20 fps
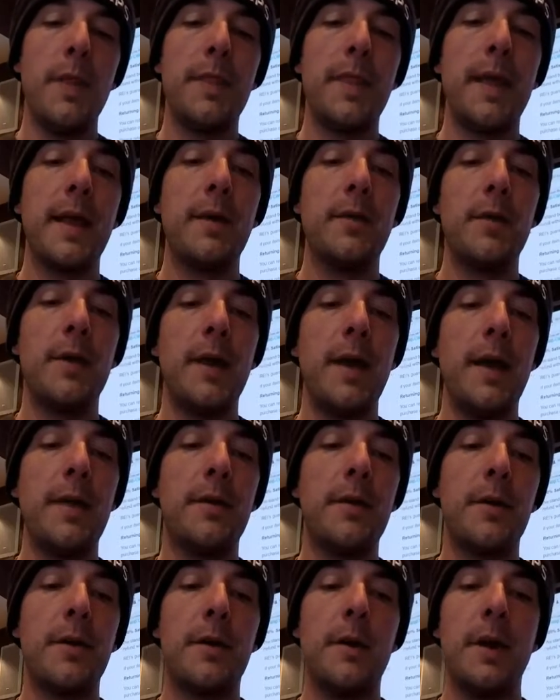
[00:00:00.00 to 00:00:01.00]
one thing or
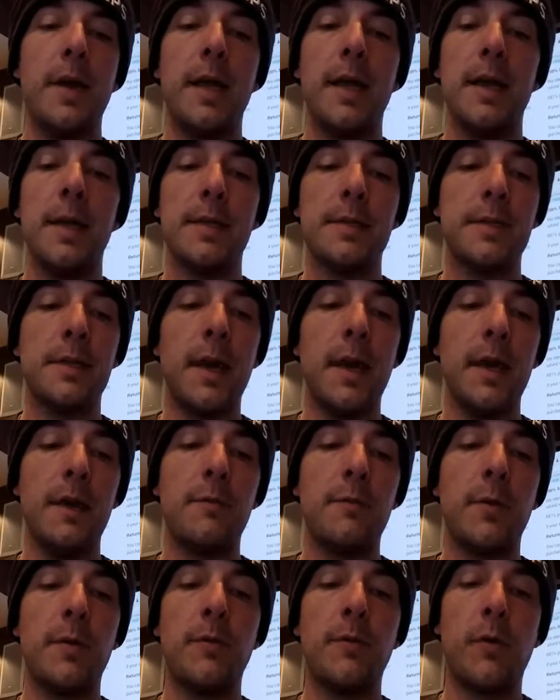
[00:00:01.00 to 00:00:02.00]
another in its
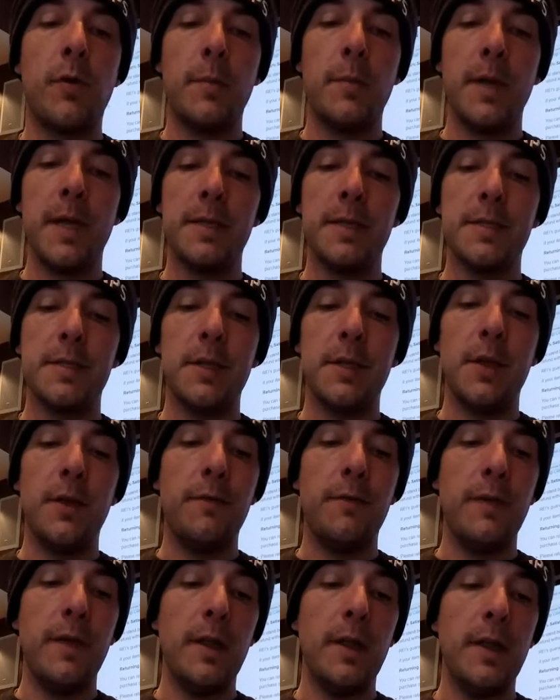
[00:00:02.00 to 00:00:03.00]
line of performance
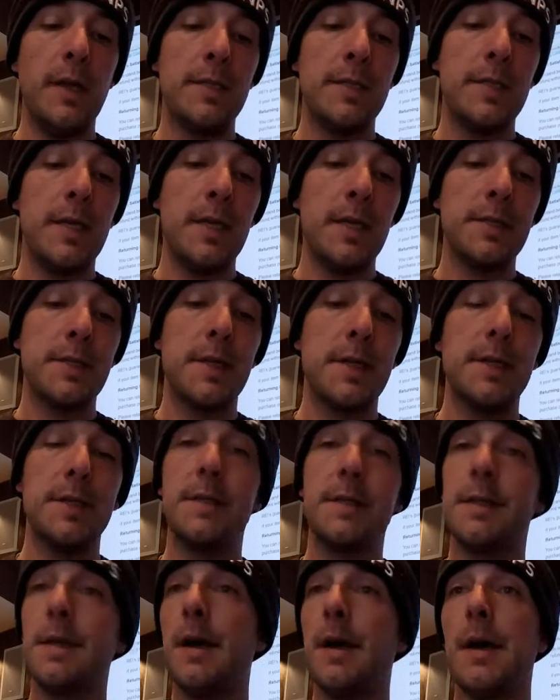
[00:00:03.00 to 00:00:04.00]
and you feel it
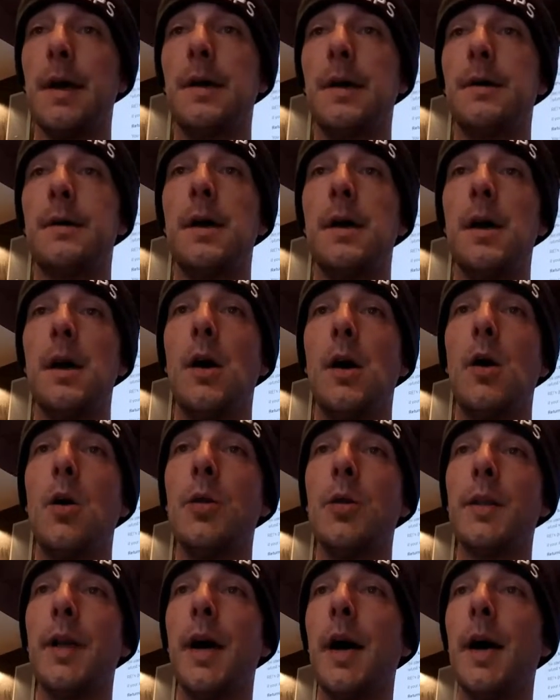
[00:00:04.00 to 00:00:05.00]
doesn't
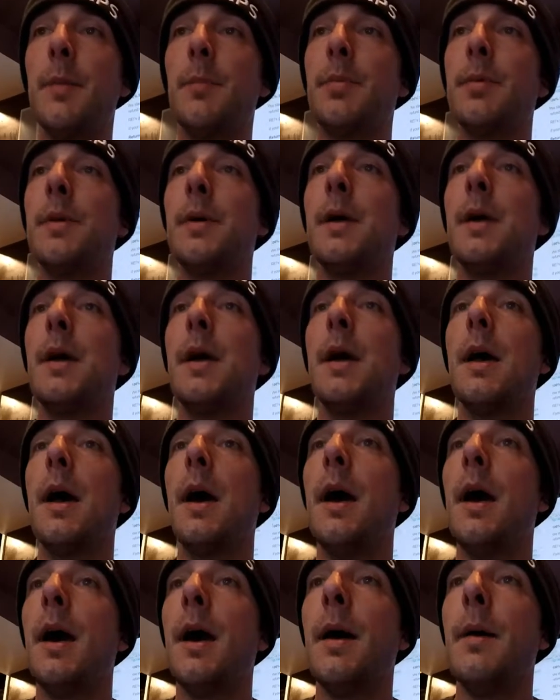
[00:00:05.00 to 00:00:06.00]
hold up,
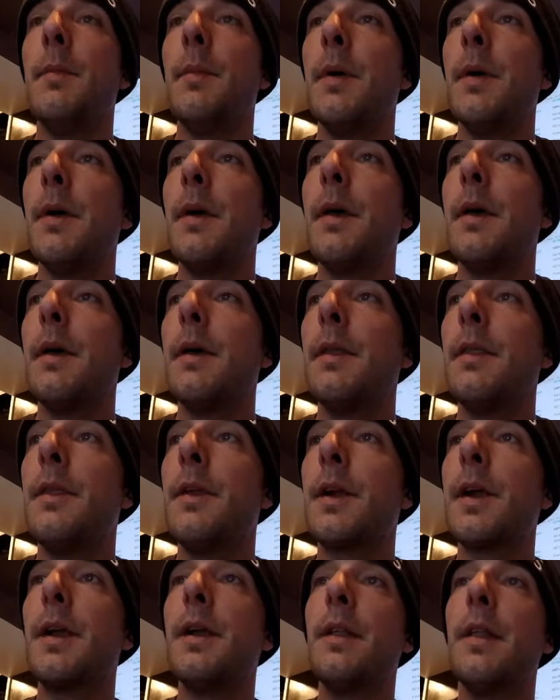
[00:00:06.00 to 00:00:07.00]

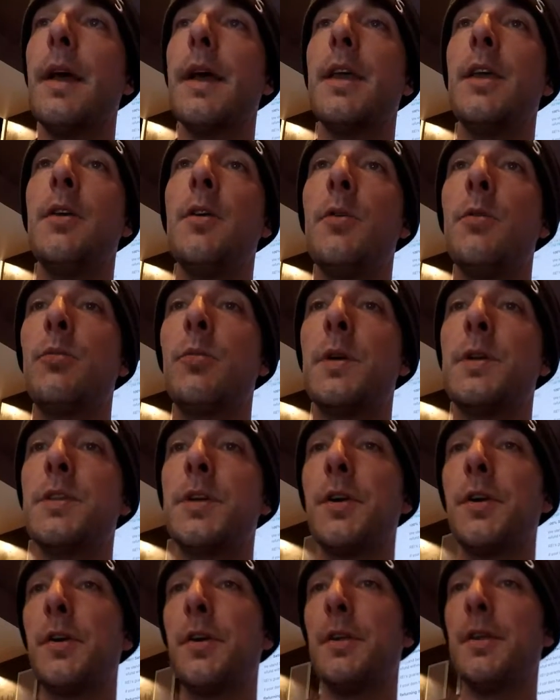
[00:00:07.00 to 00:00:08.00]
they're going to let you
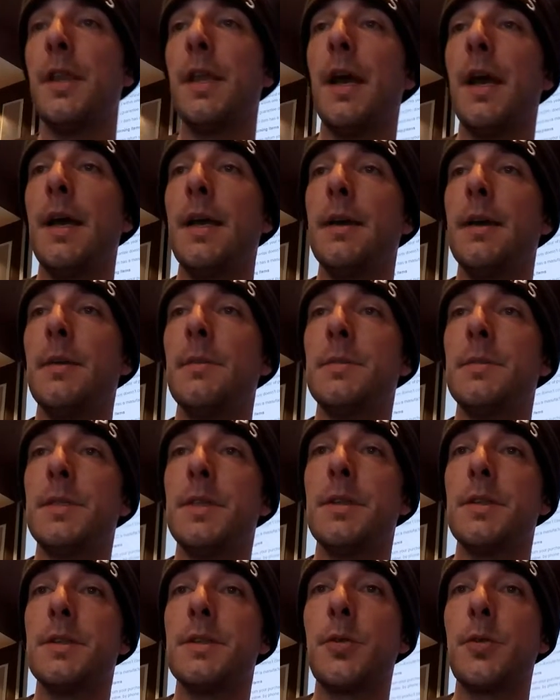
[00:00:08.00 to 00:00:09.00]
return the
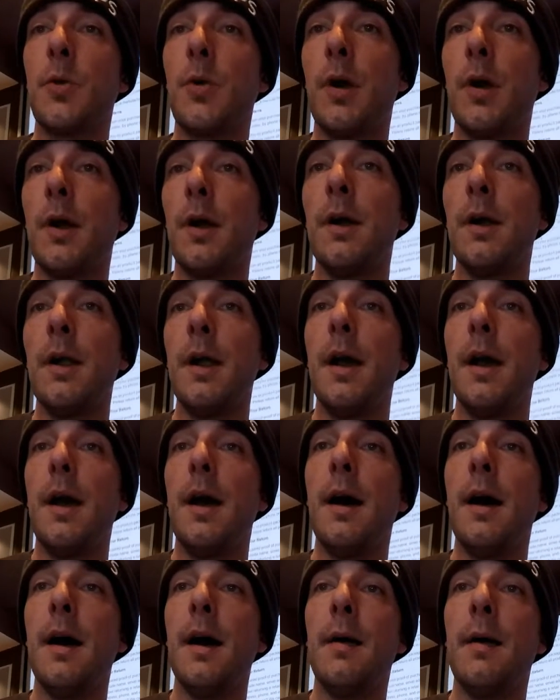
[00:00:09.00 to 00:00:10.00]
item to the store
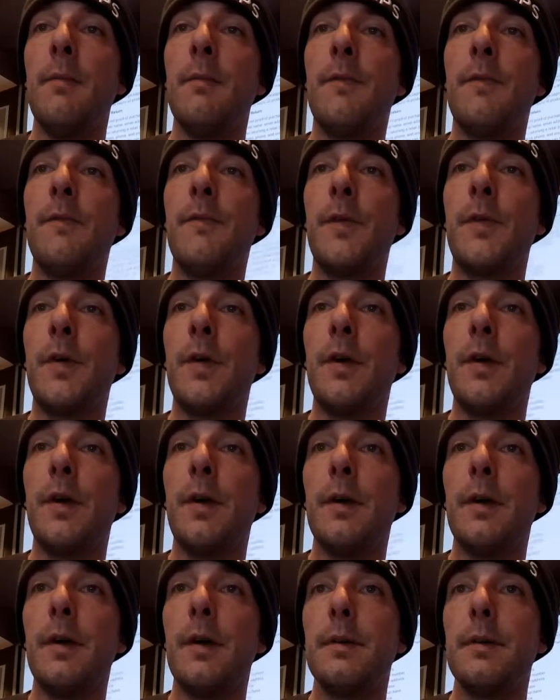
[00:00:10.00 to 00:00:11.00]

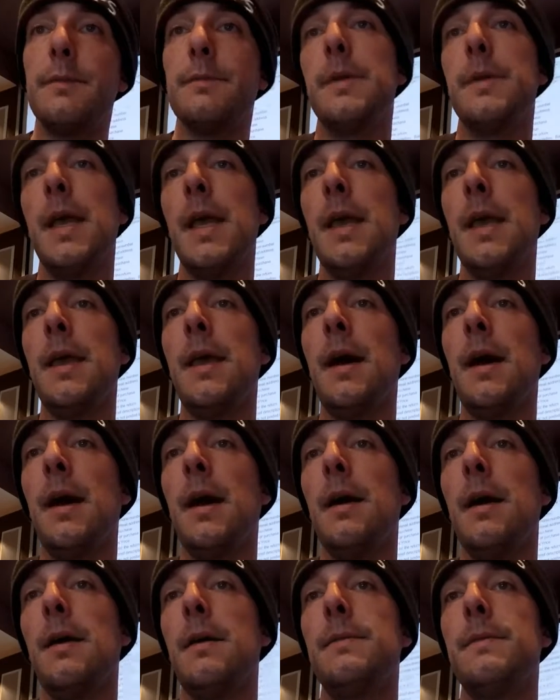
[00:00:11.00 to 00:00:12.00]
for
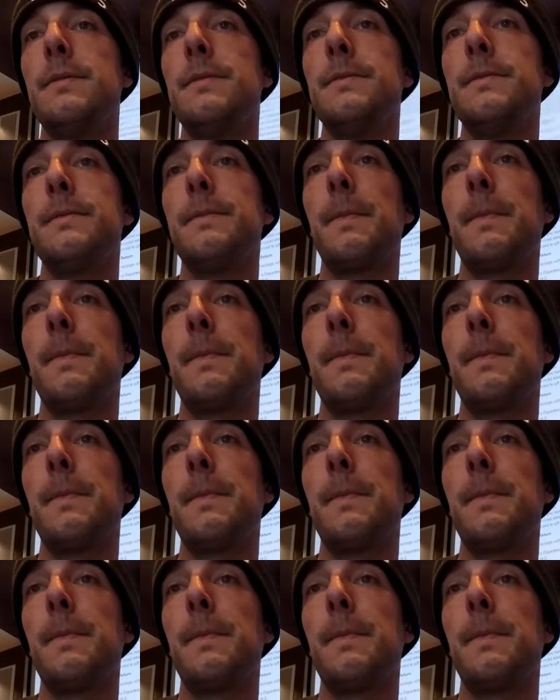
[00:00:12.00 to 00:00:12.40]
a